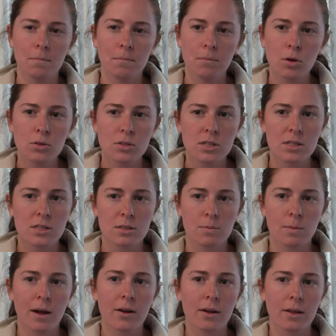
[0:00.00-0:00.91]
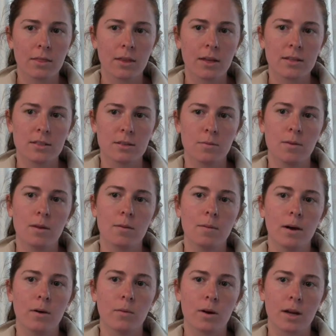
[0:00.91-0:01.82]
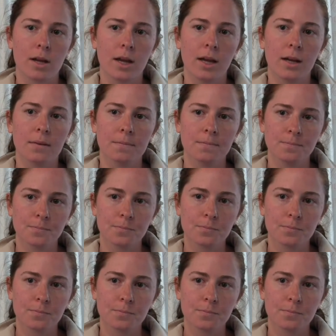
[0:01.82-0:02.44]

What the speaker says: most inspiring thing to me about working